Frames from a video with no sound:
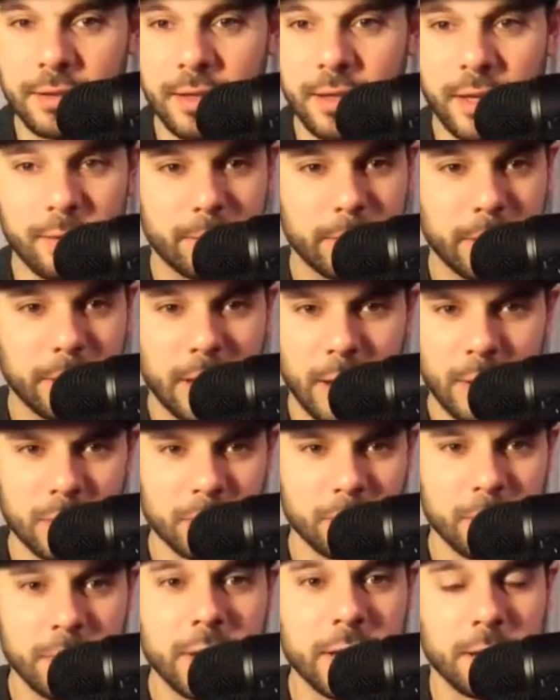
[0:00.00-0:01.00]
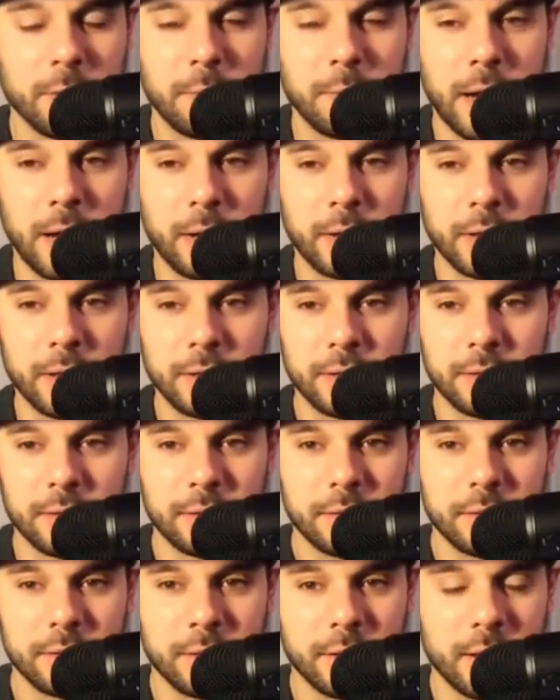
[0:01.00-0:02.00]
and I was reading about it
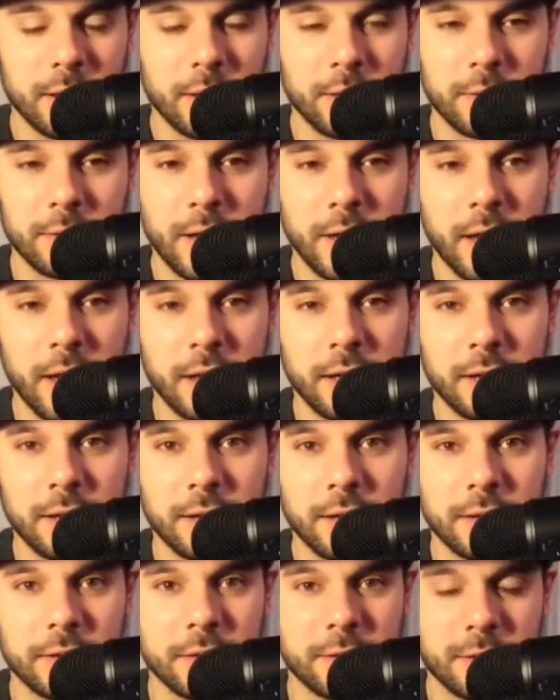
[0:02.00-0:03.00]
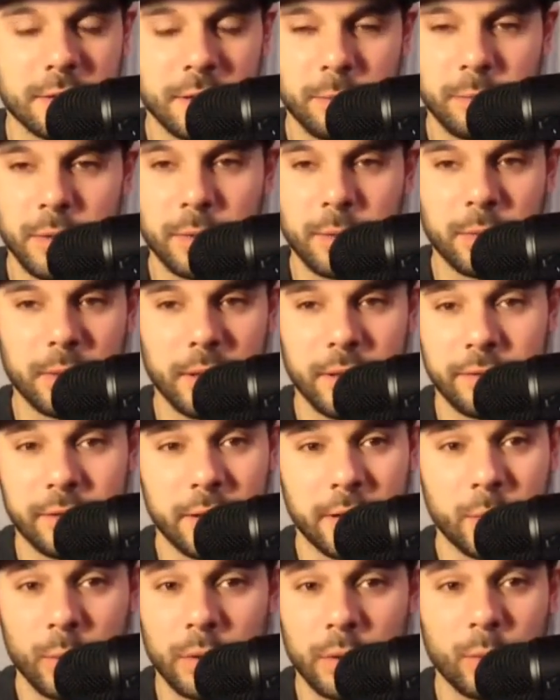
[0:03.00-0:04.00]
the other day, that there's some people, I
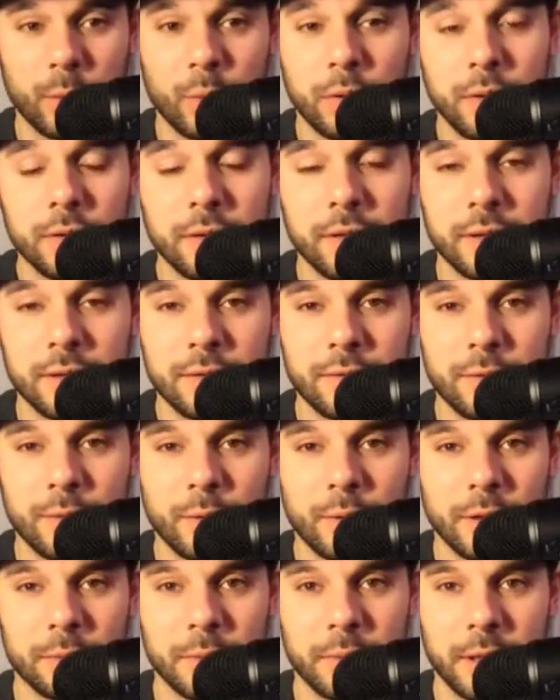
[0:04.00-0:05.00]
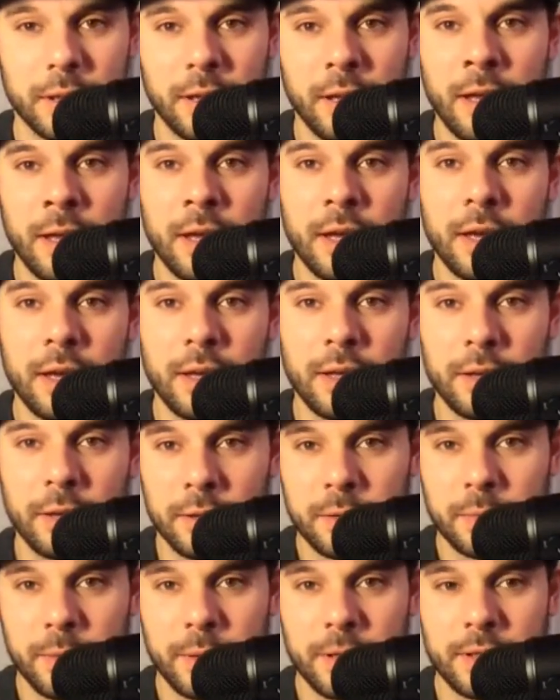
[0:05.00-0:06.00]
forget what the word is for it, but they're
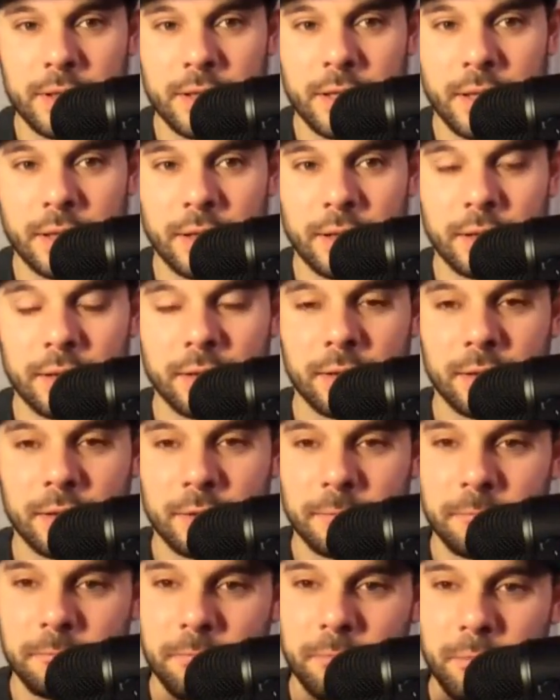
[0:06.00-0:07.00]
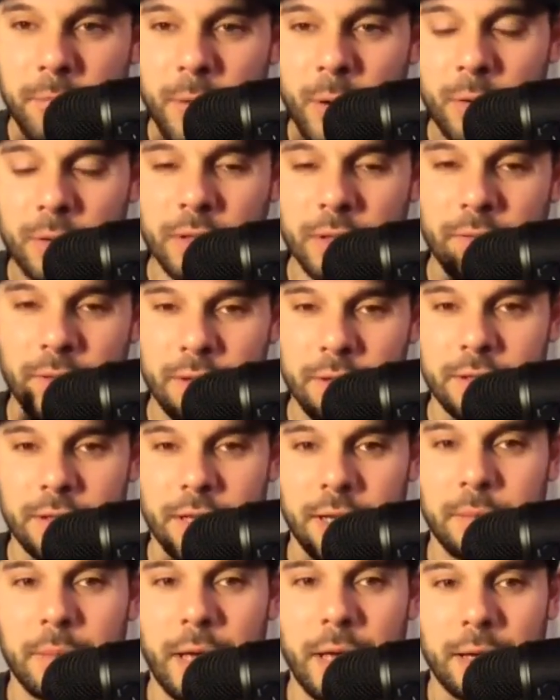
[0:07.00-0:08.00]
experiencing most of their
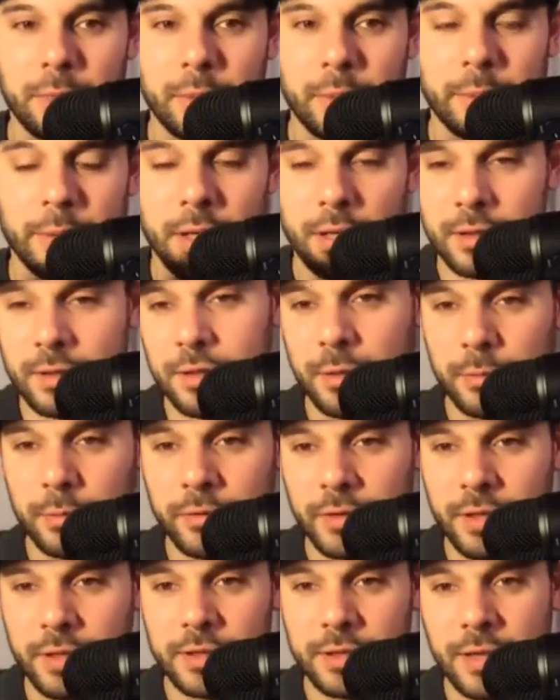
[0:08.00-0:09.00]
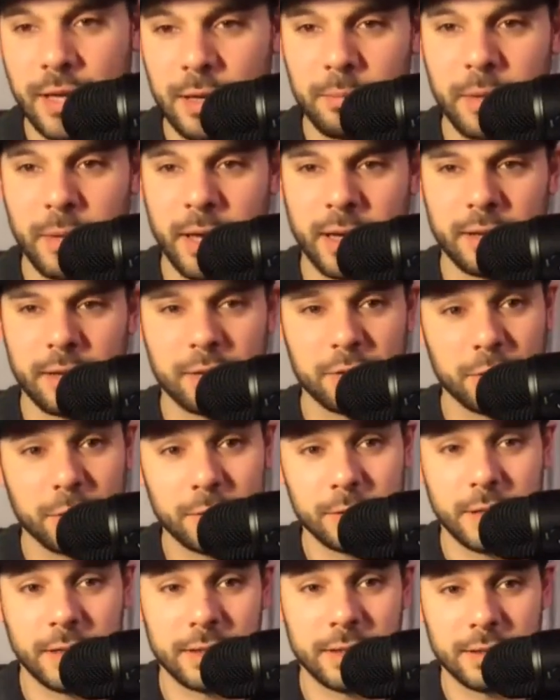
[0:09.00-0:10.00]
scent back, but because some of it is not back,
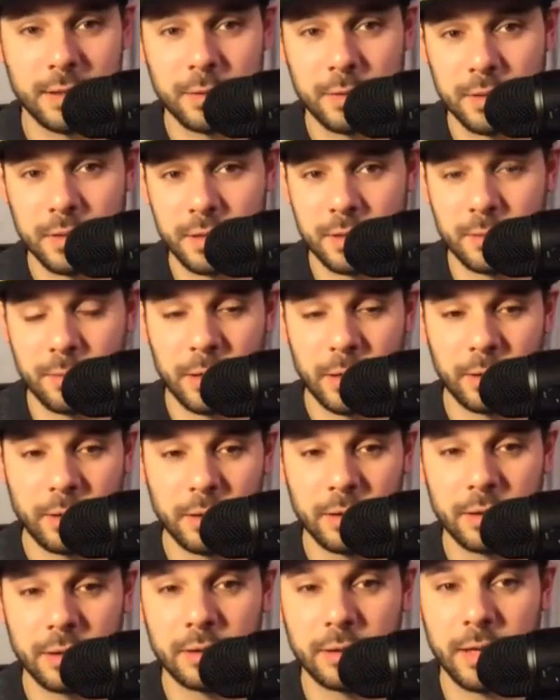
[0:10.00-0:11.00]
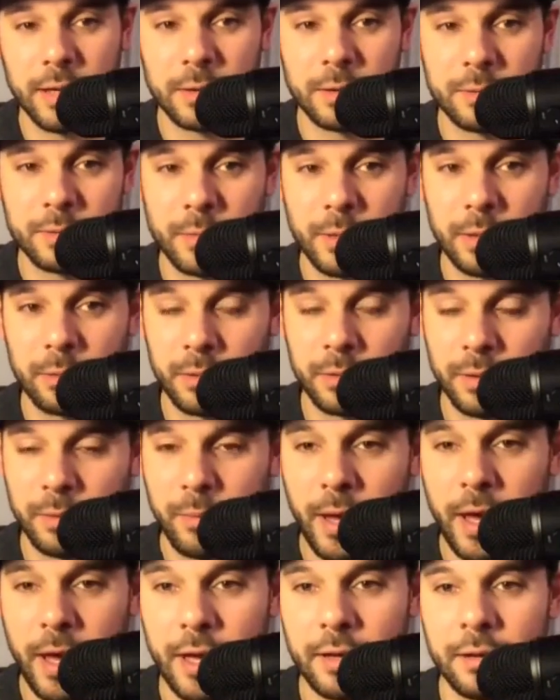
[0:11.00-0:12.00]
certain things that used to smell good now smell really
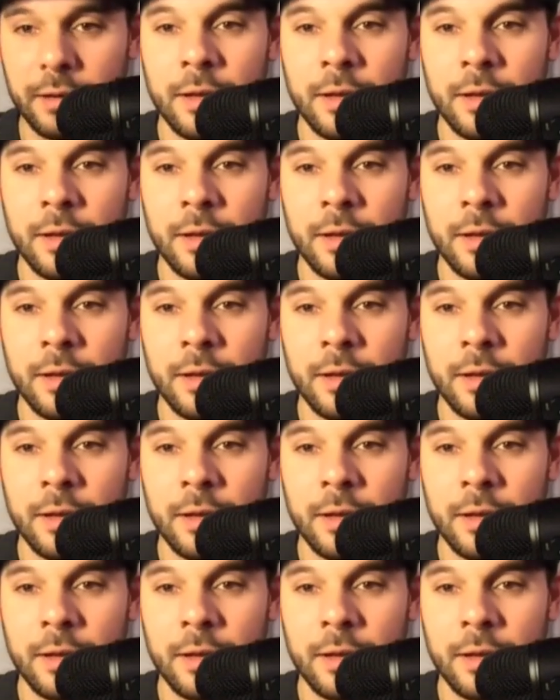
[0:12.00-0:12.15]
bad.